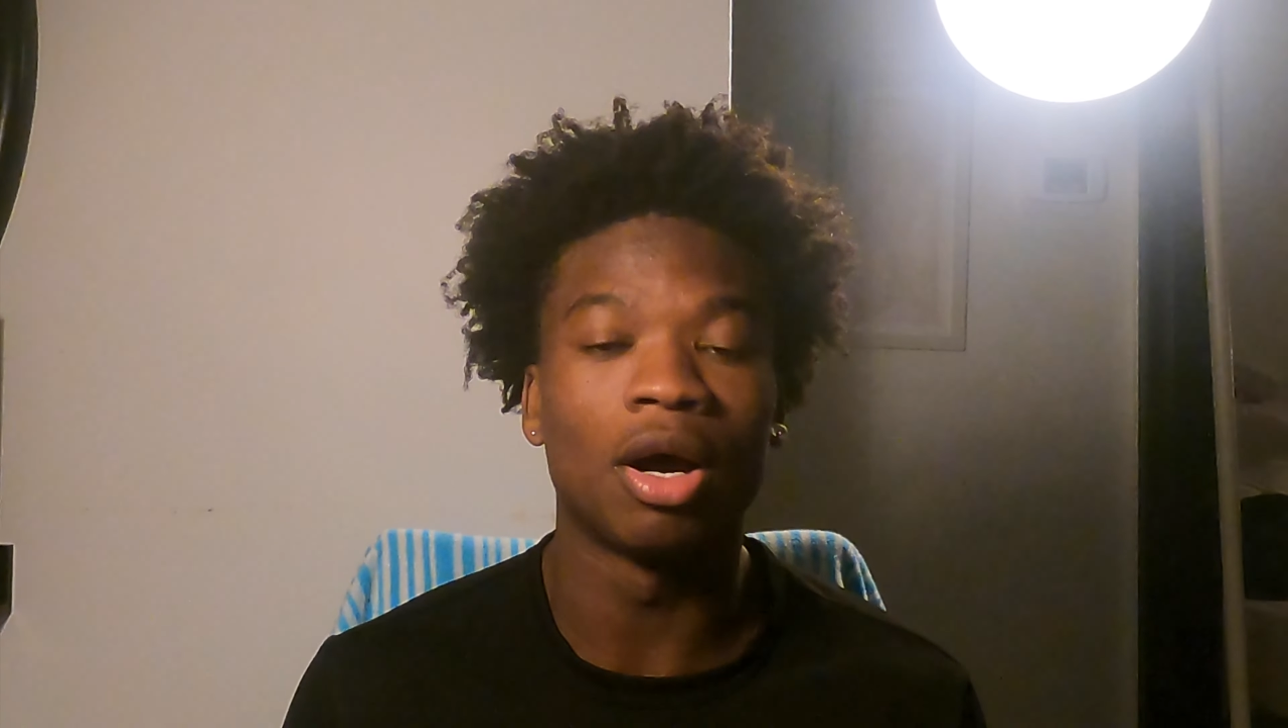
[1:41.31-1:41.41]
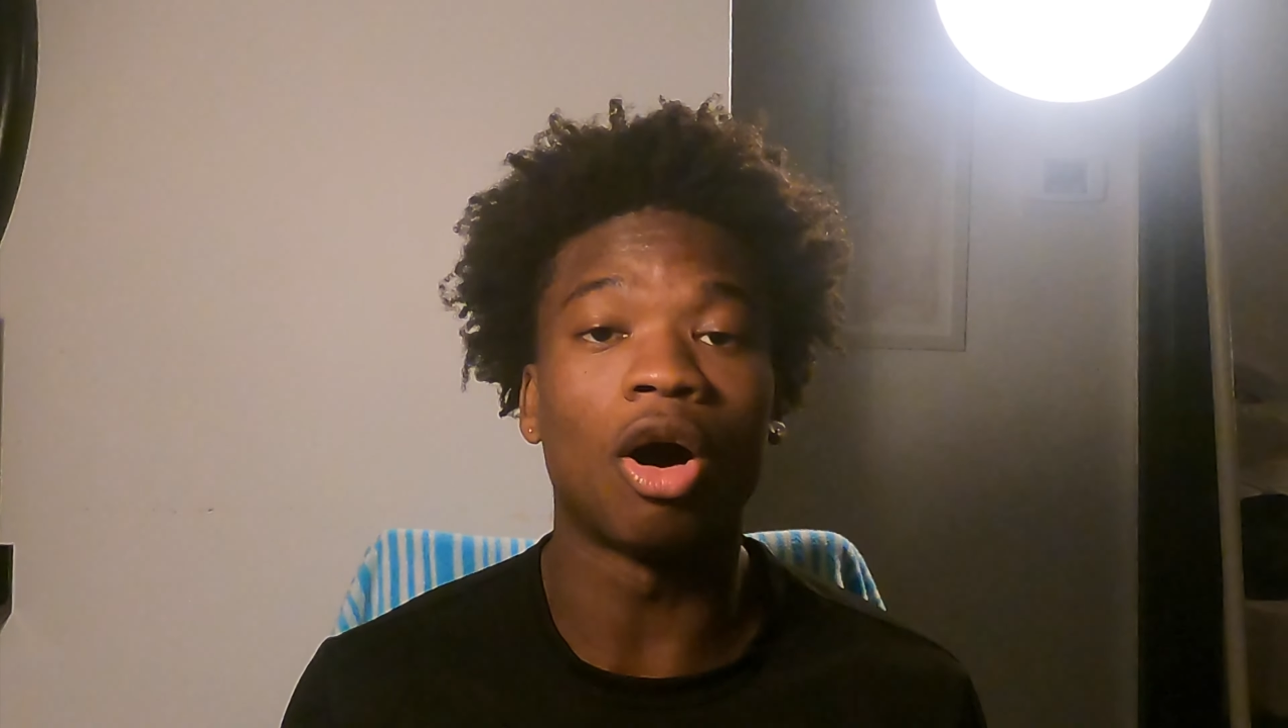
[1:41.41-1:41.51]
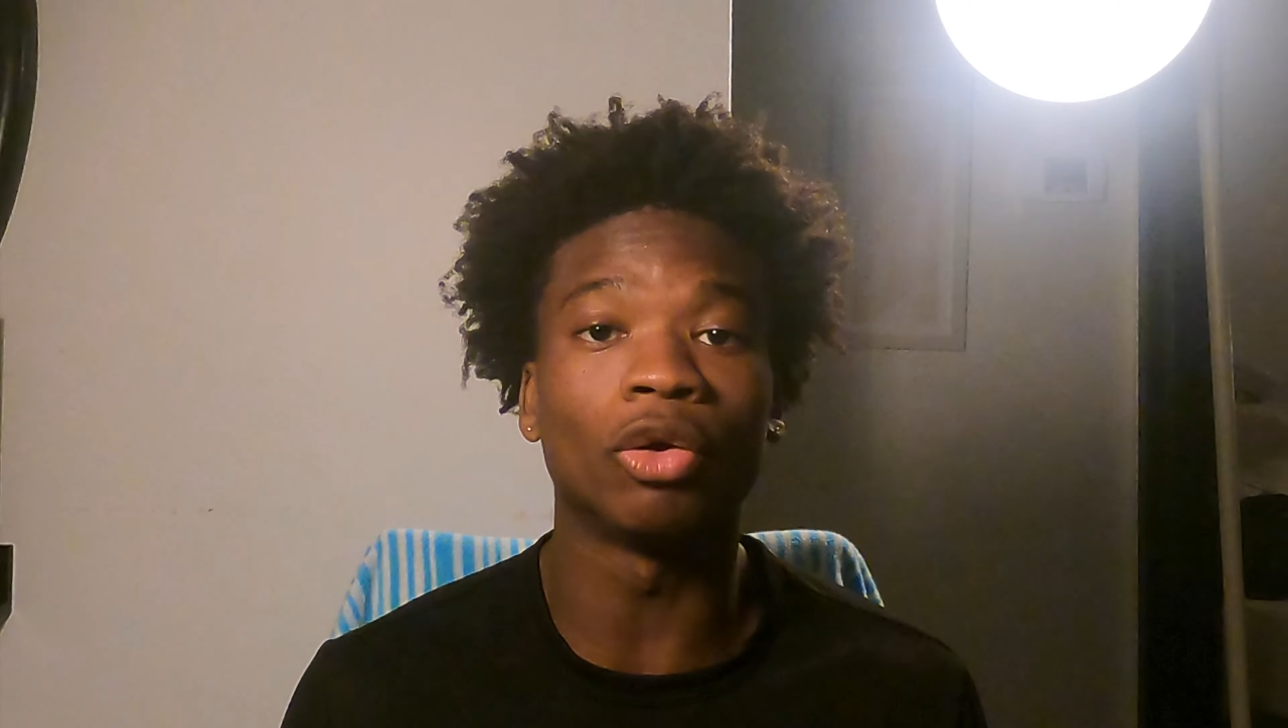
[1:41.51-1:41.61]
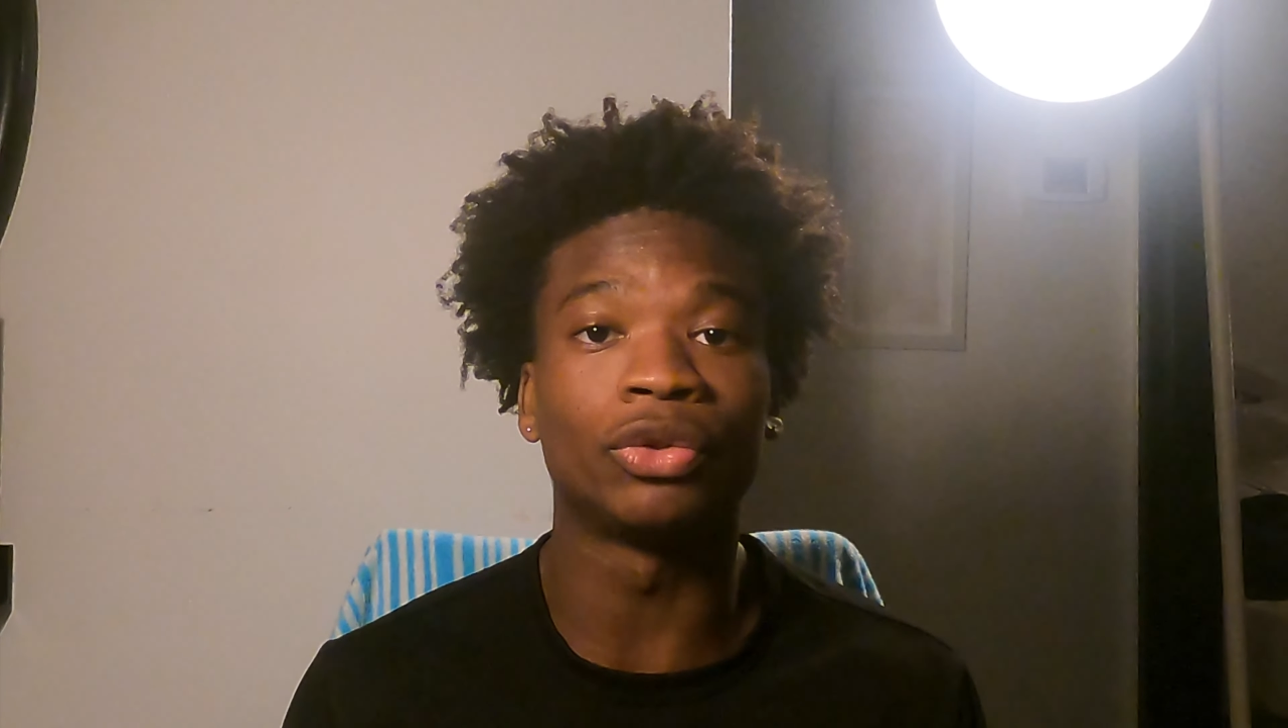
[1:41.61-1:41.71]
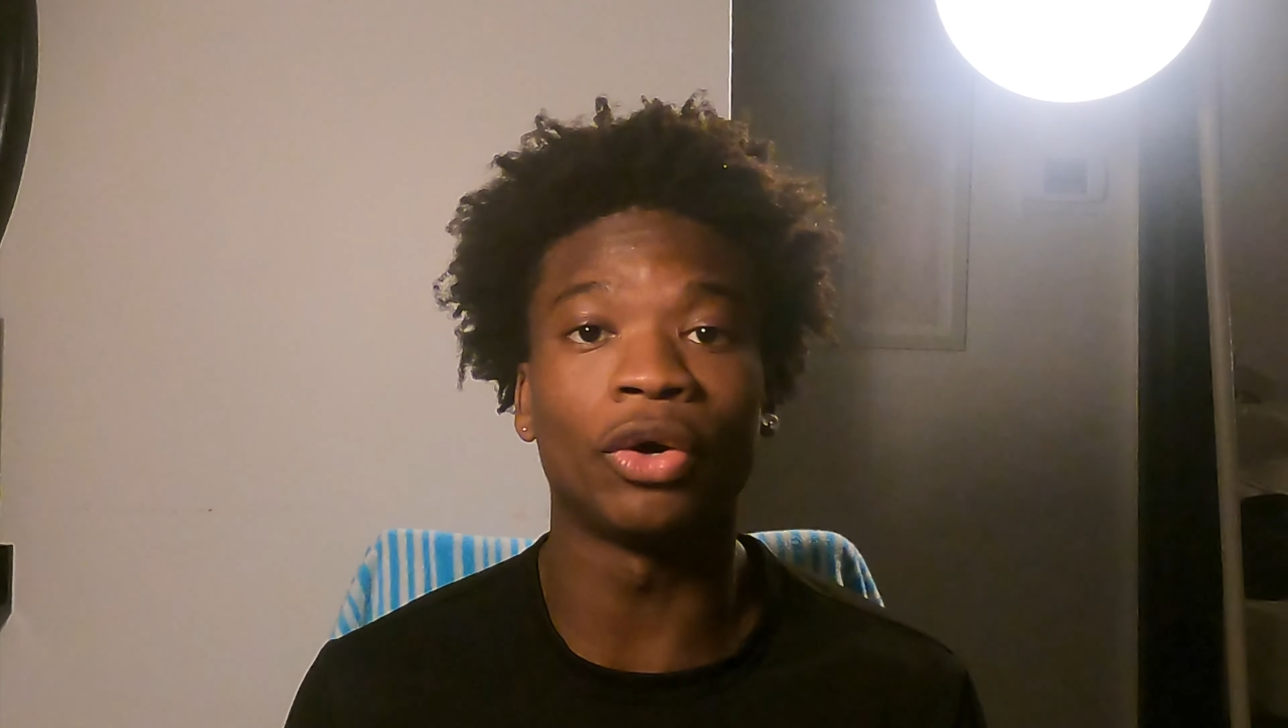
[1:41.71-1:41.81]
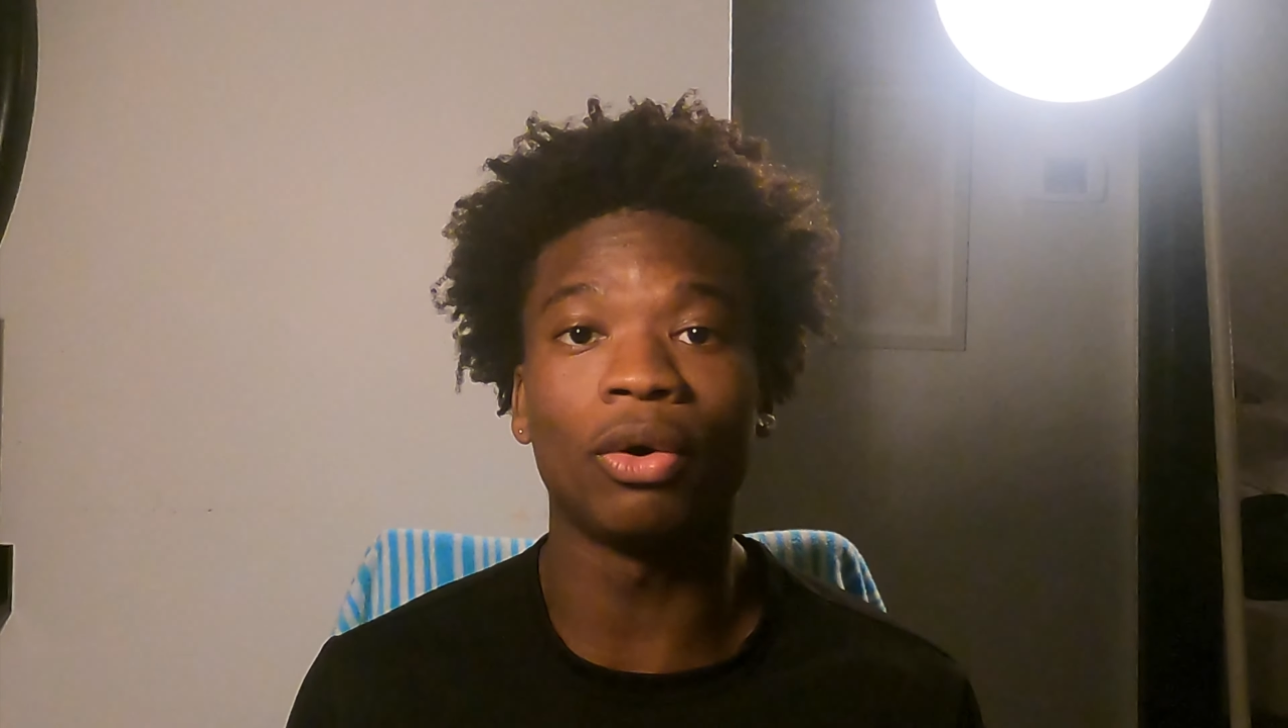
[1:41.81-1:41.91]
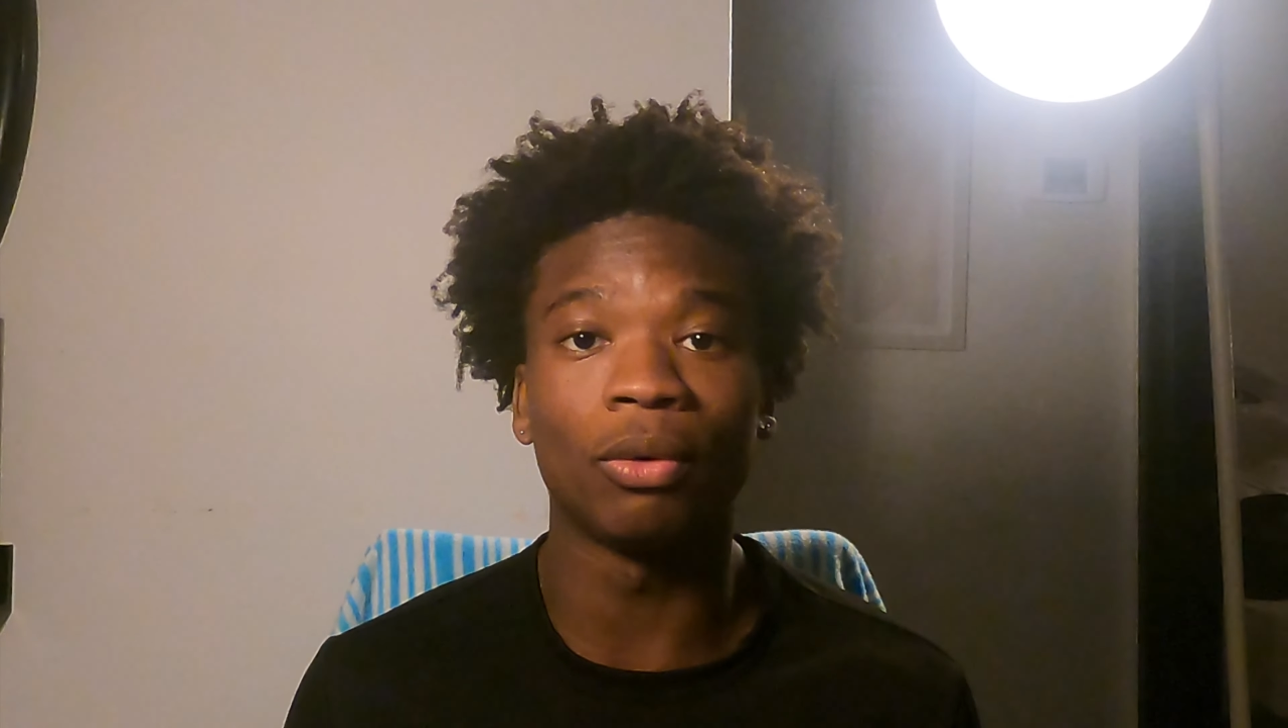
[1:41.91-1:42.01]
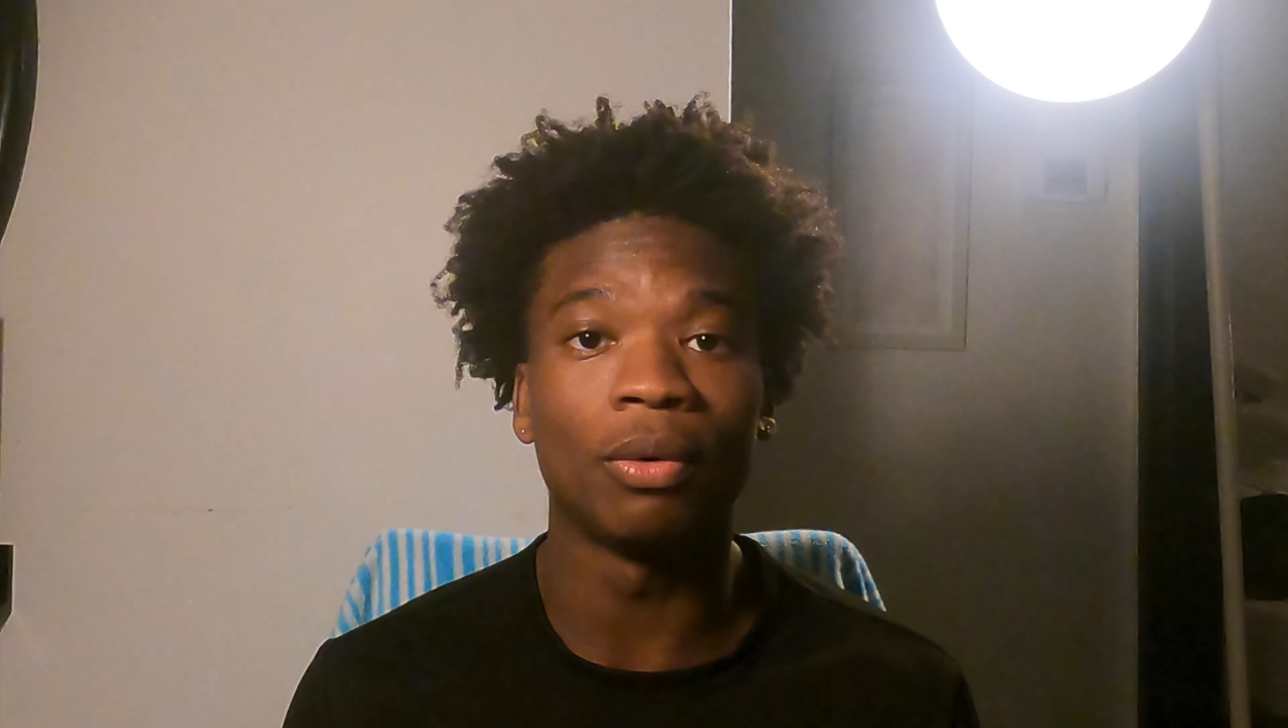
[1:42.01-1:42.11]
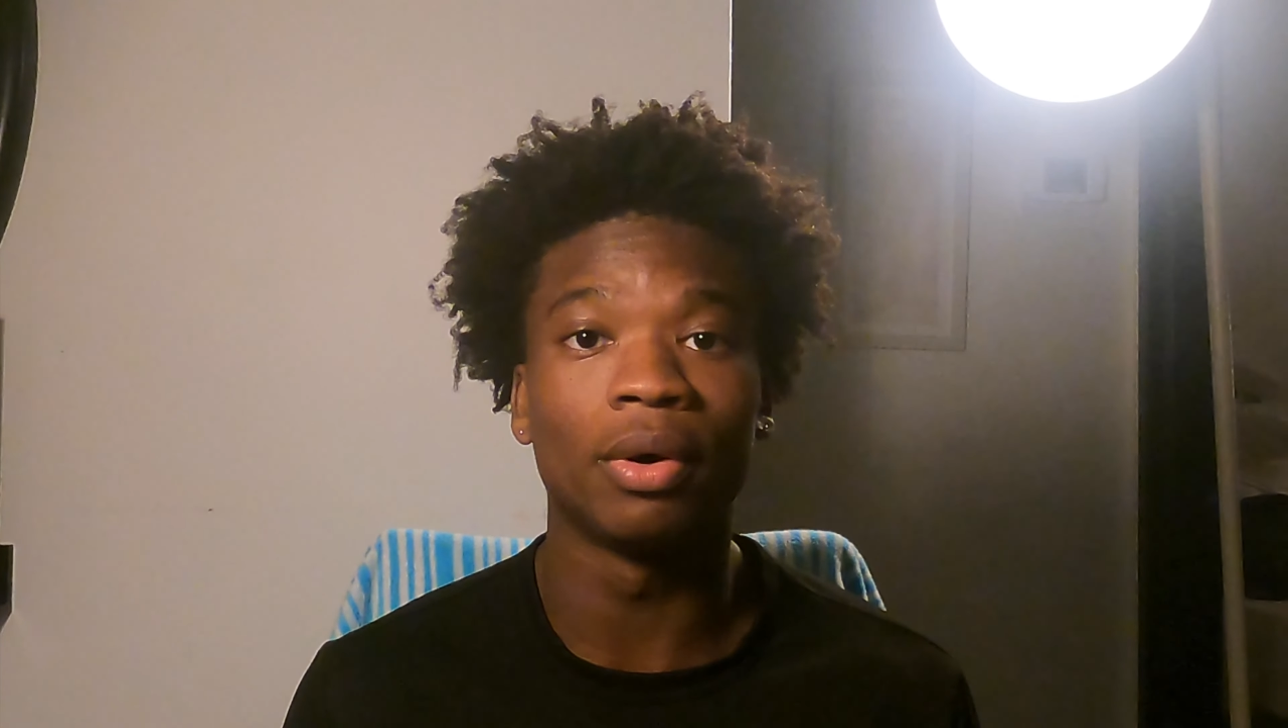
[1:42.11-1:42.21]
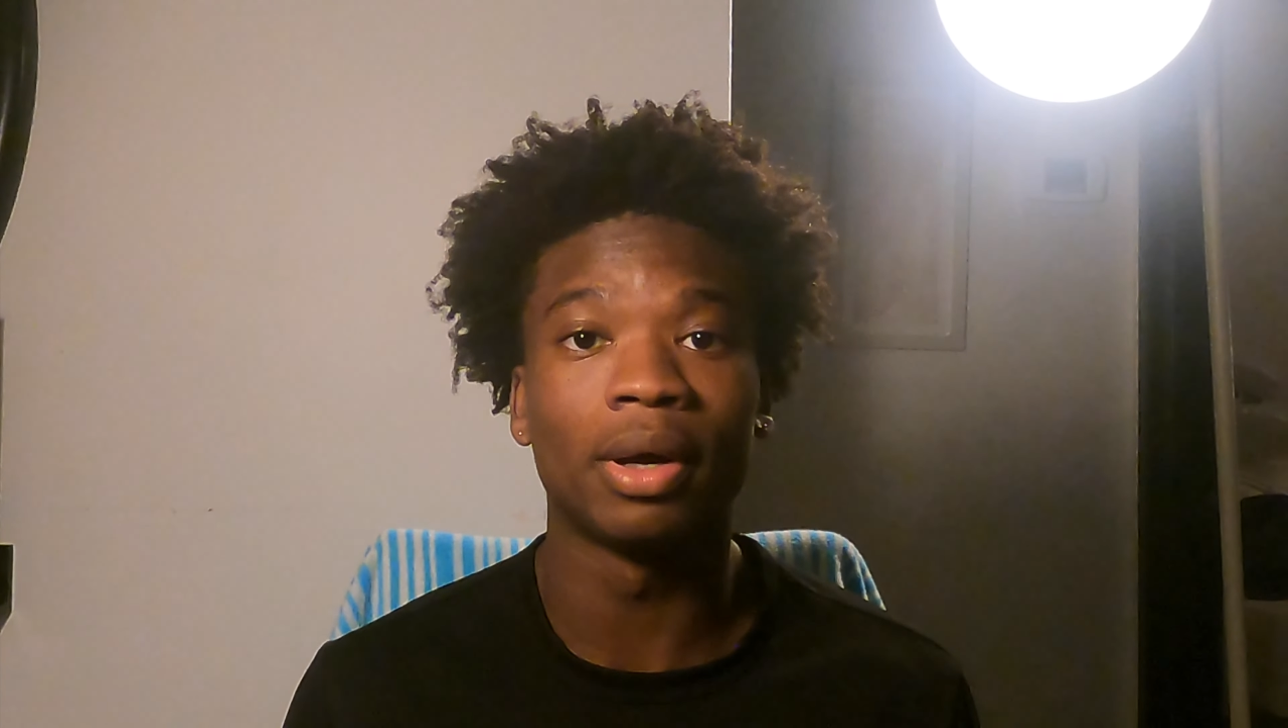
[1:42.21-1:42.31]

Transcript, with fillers: although